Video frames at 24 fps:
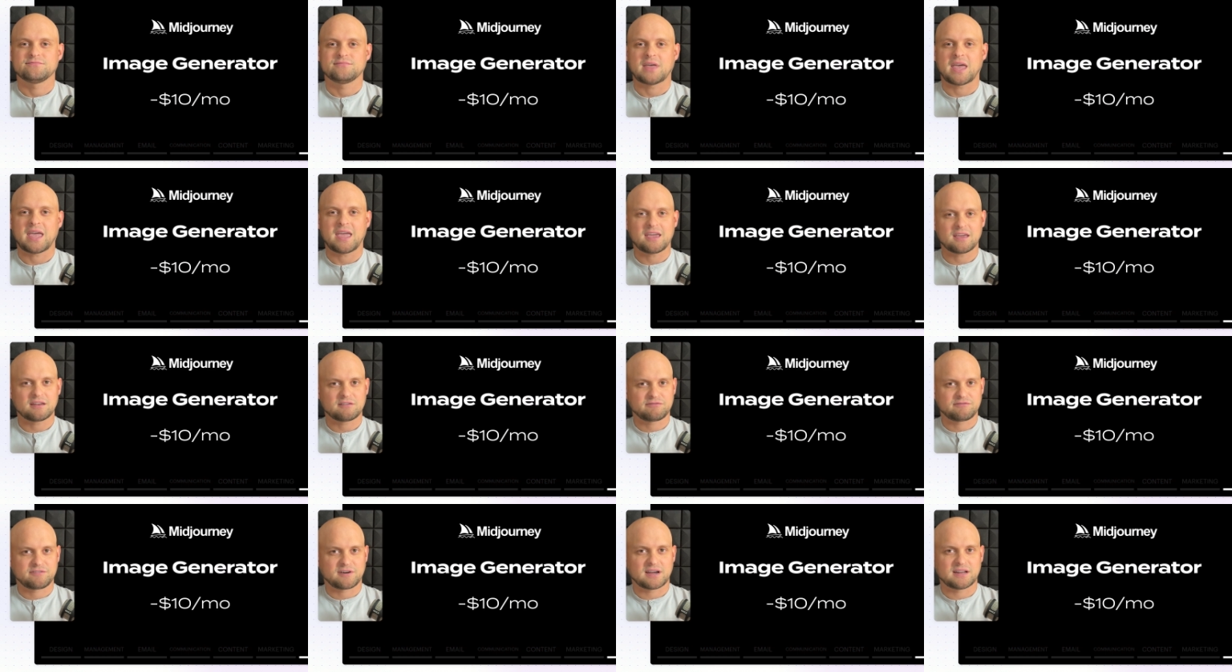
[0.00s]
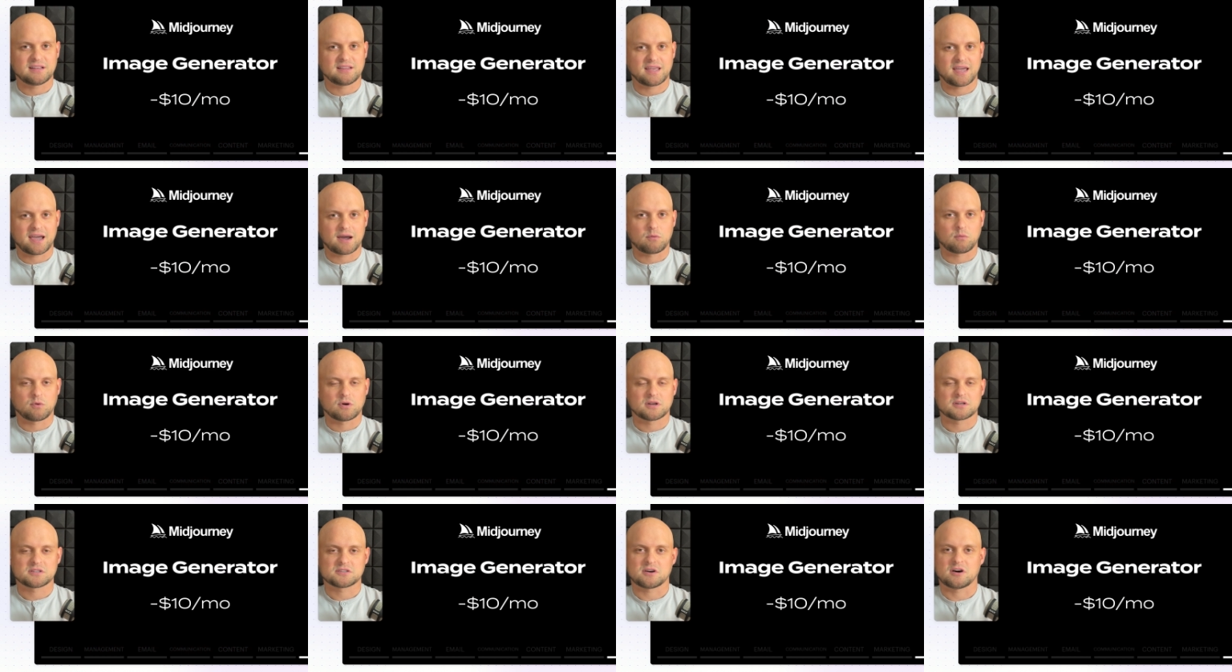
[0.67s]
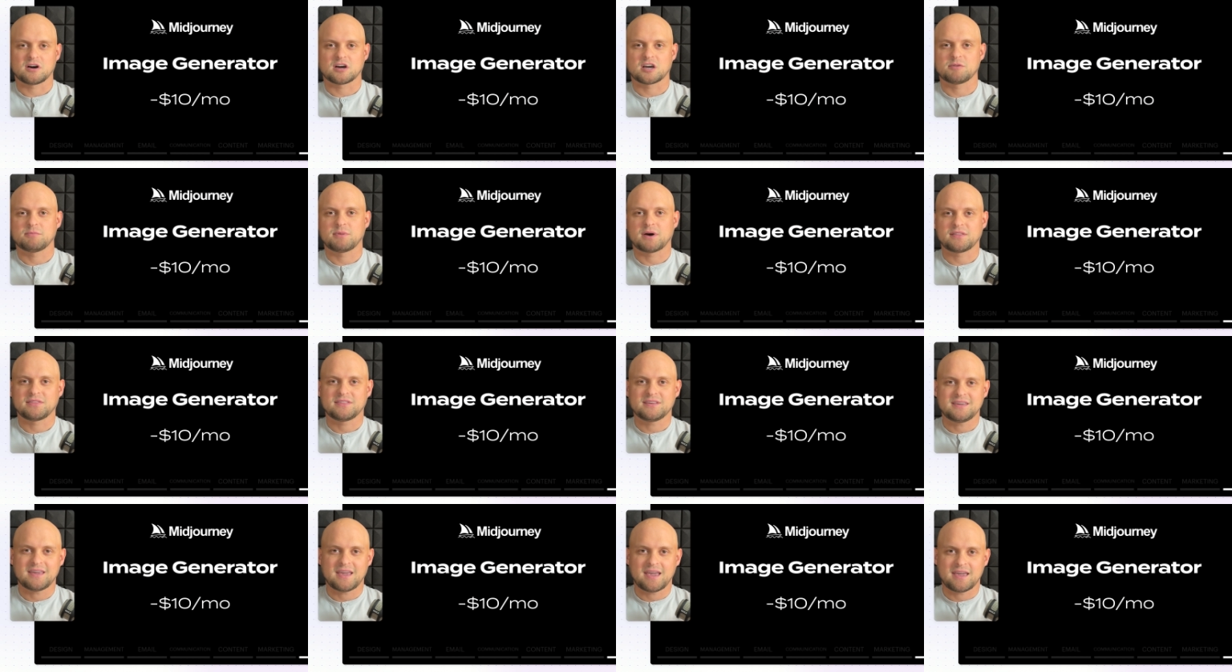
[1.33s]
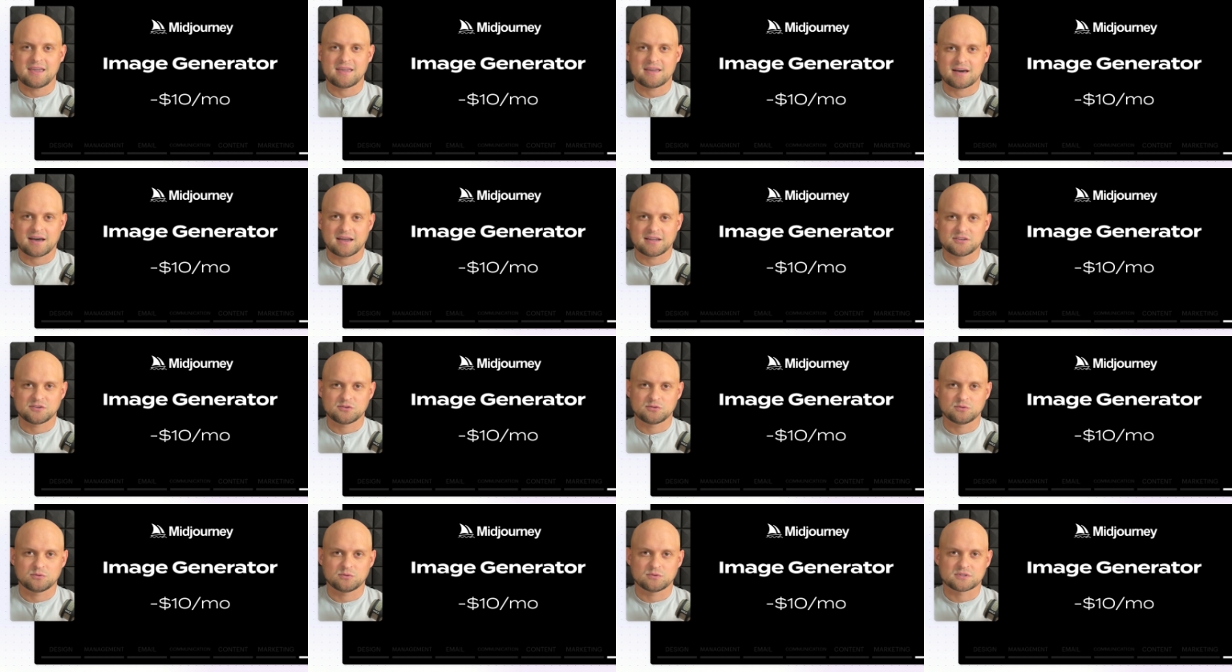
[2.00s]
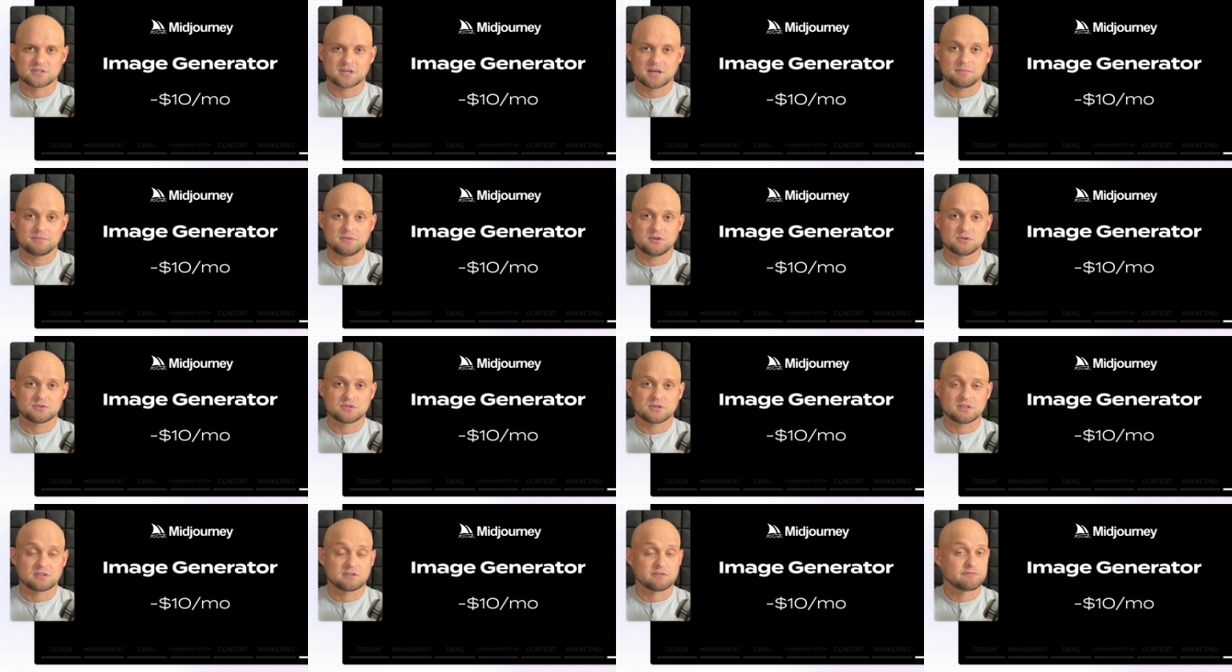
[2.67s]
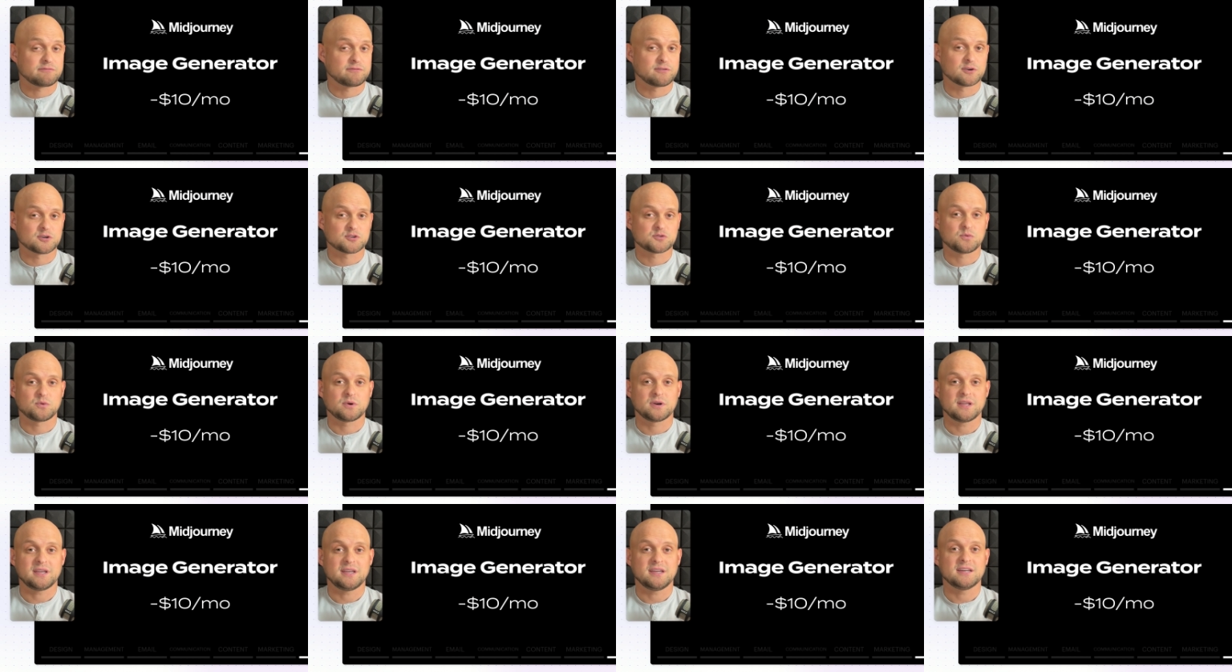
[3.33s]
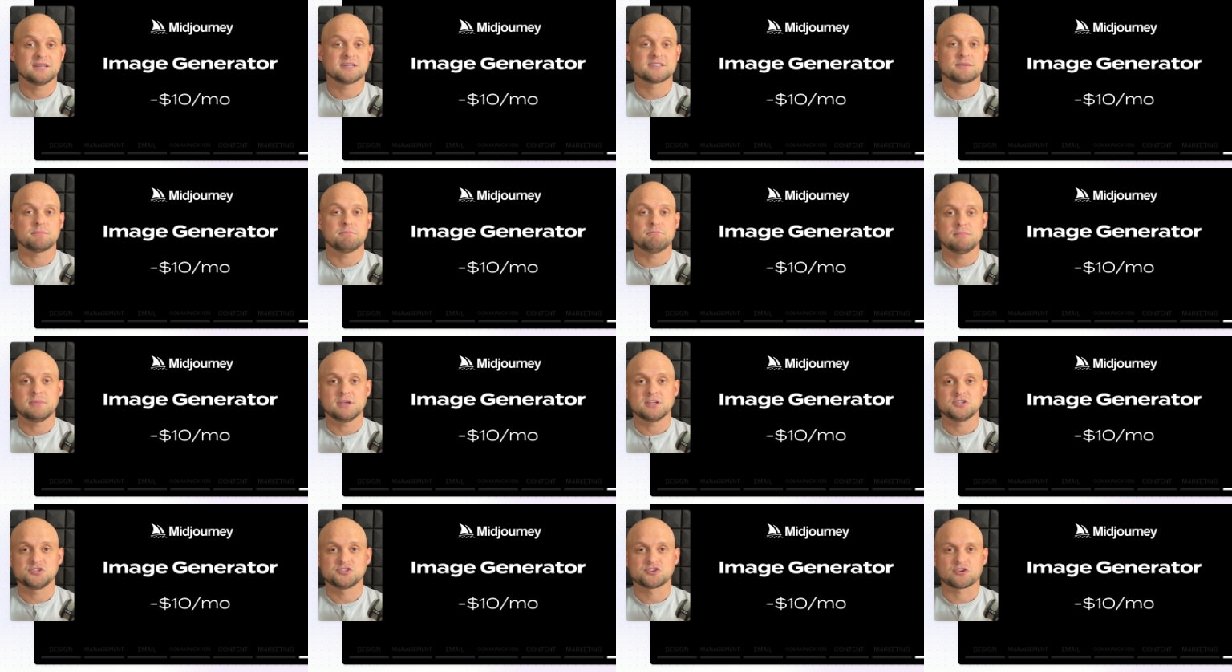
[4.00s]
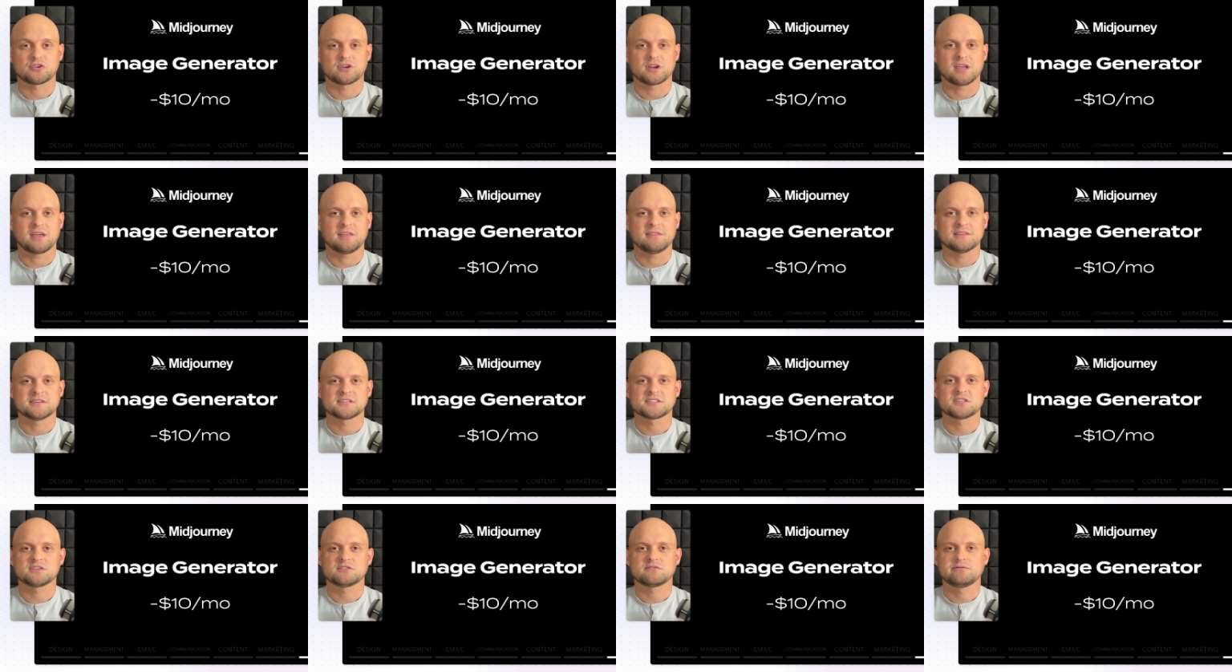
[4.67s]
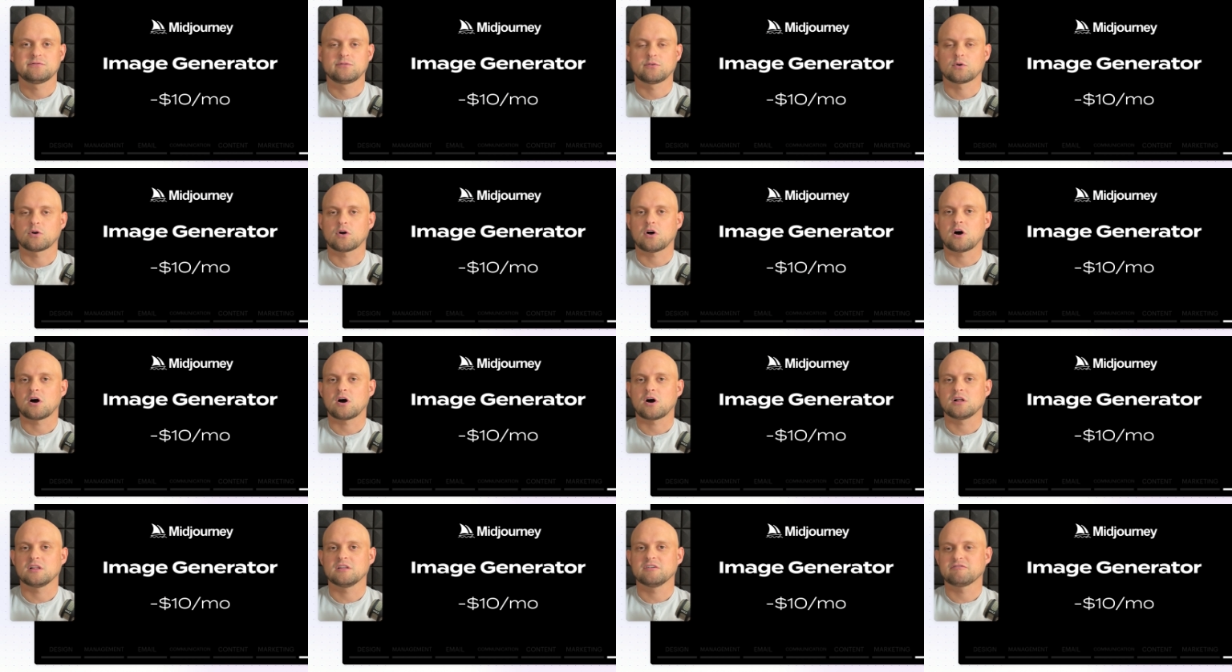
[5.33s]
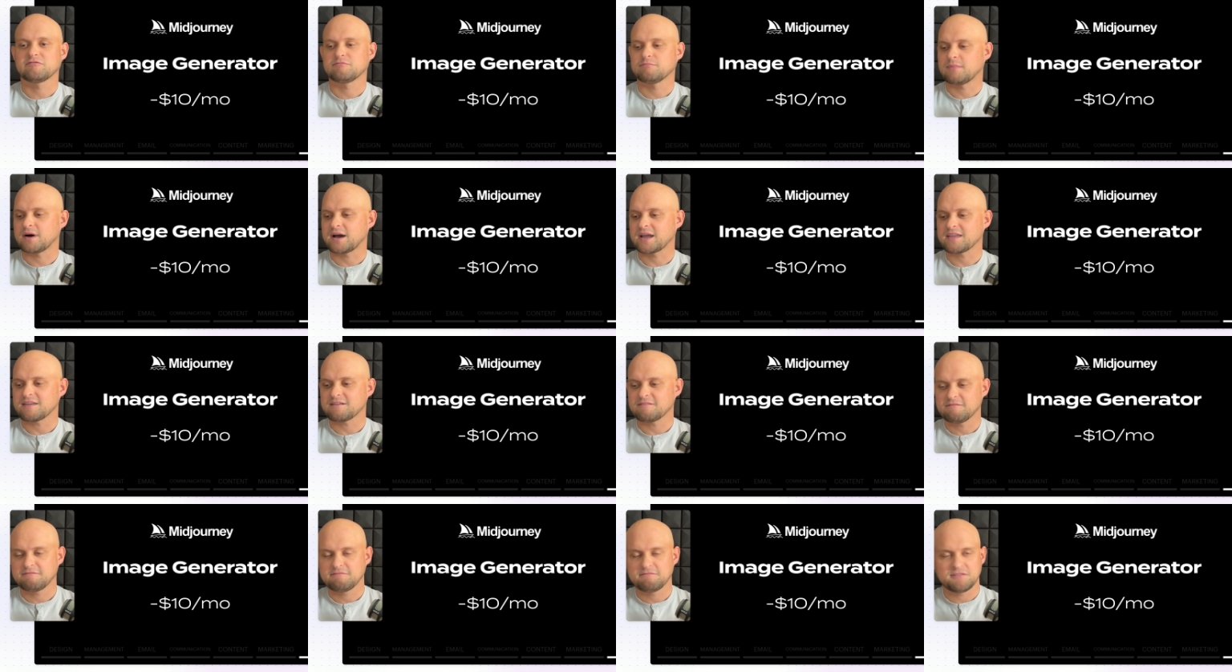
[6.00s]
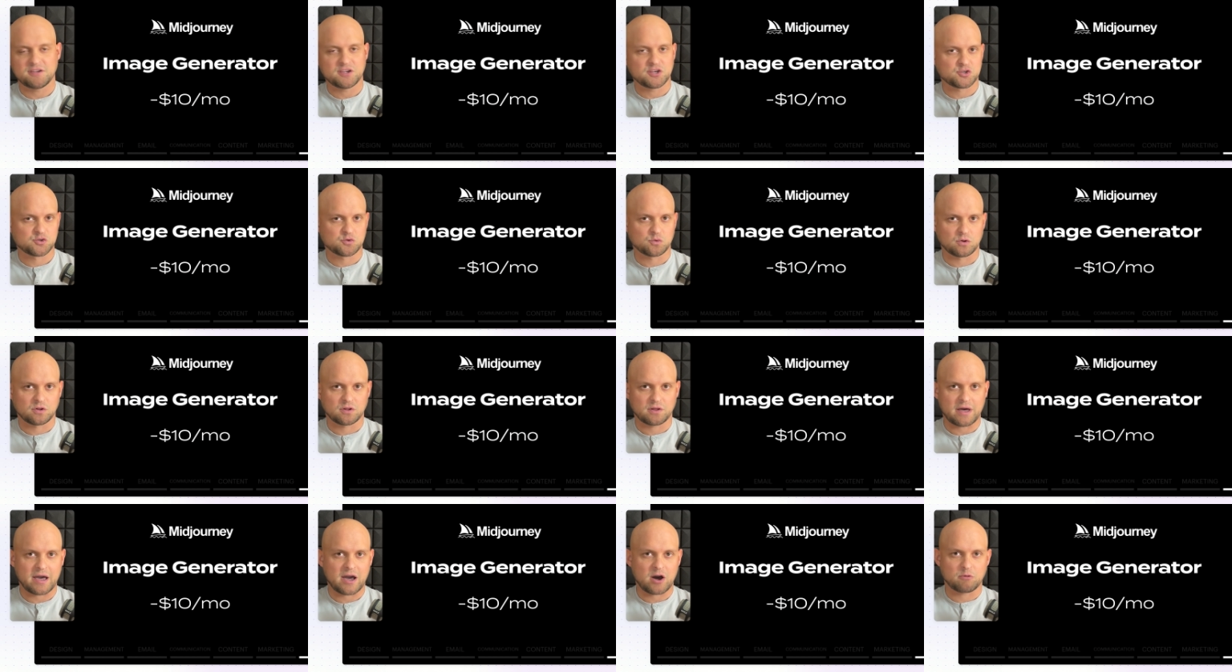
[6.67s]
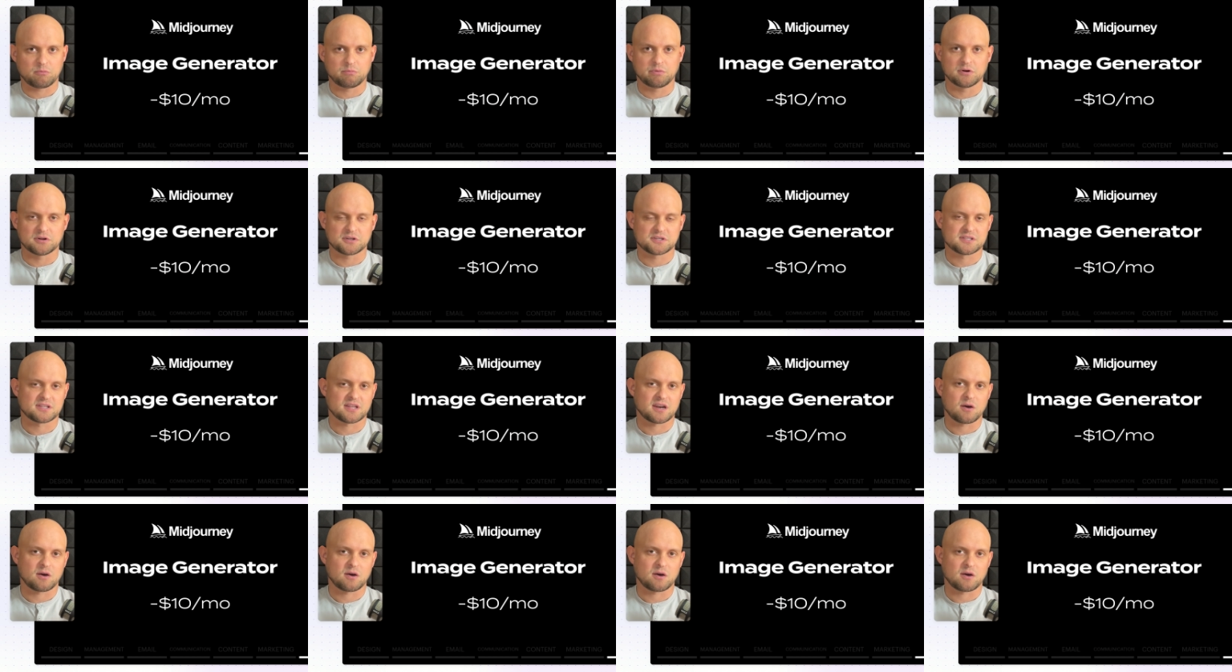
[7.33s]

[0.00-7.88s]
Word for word: And finally, I want to talk about the AI tools I'm using. The first one is Midjourney, and this is for all of my visual outputs that I